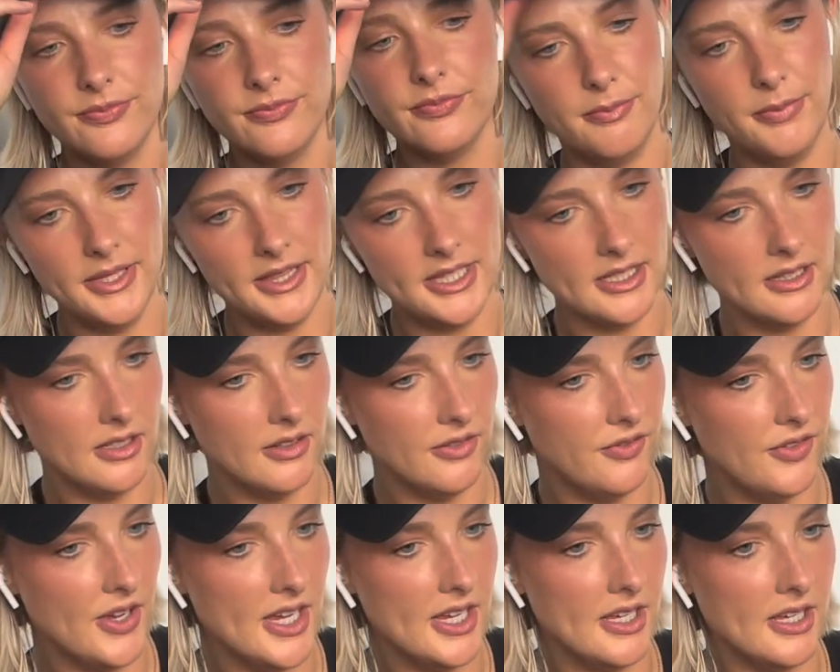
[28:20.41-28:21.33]
But then
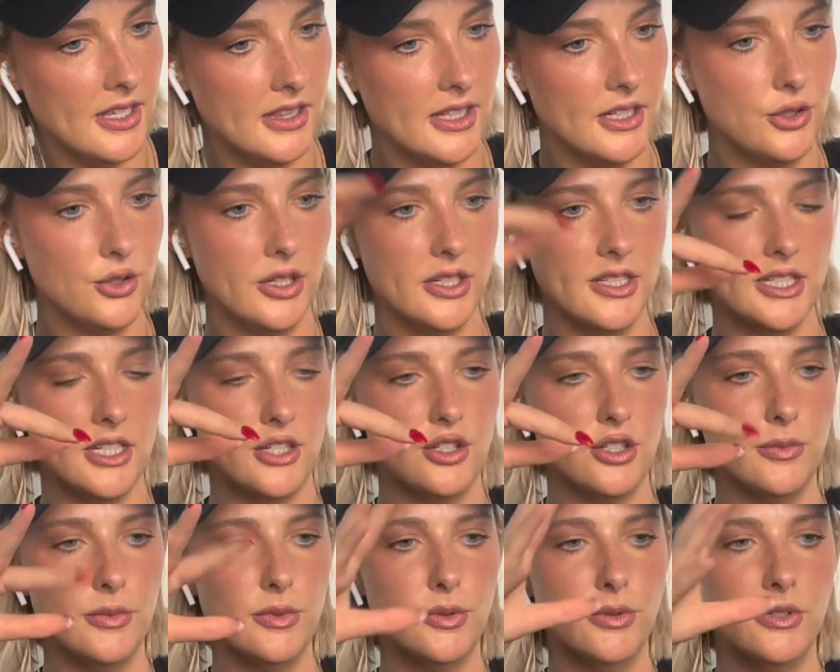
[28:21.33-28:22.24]
the
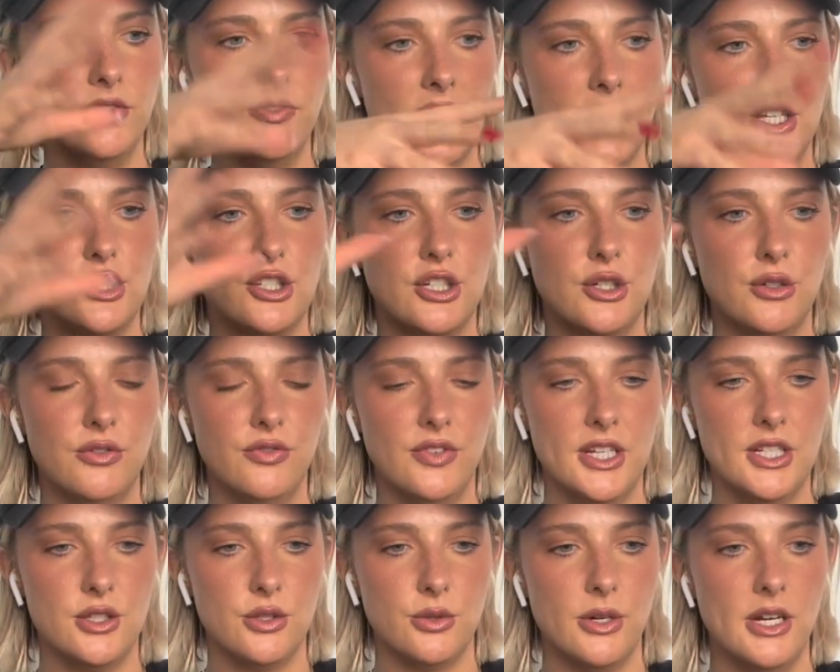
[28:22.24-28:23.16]
transition between phase 2 and
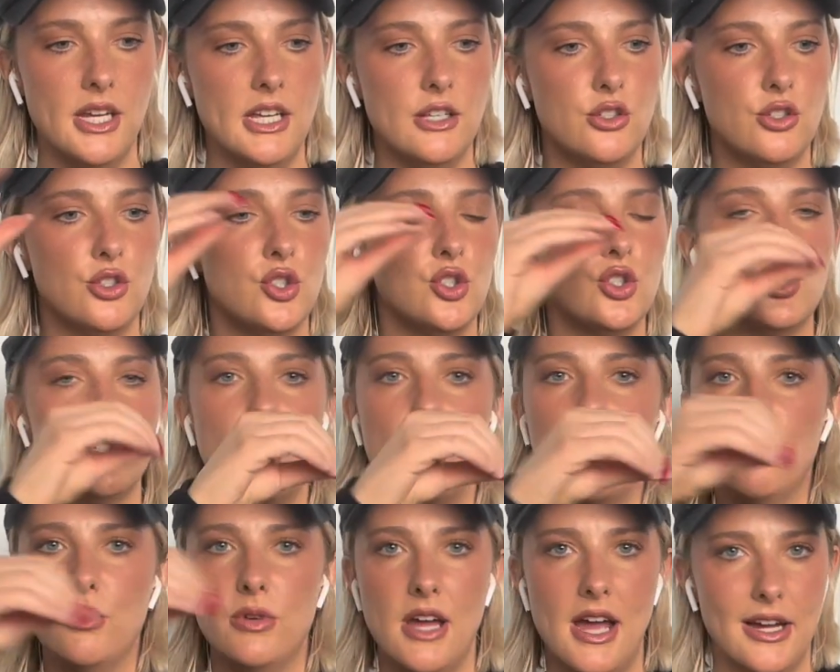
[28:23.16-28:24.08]
phase 3 is so
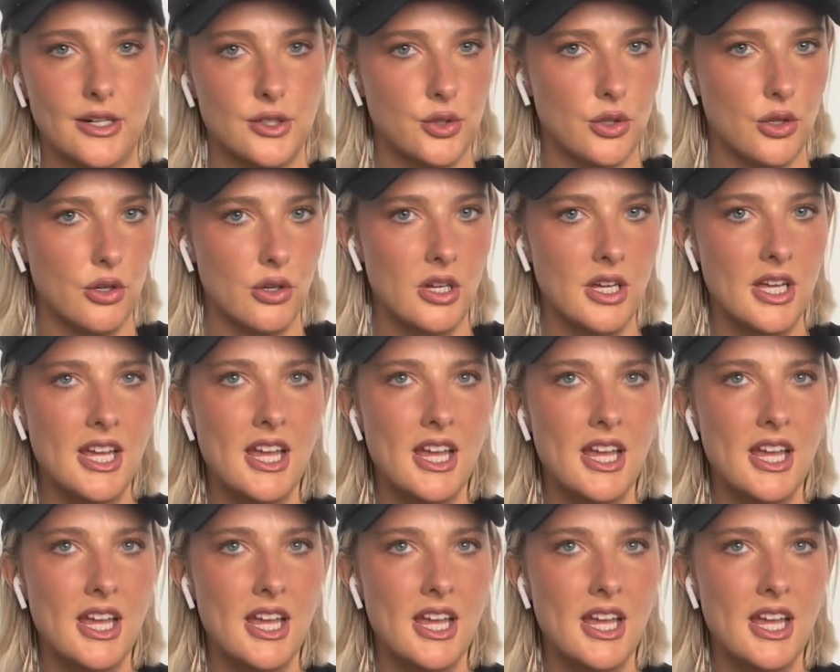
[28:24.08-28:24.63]
natural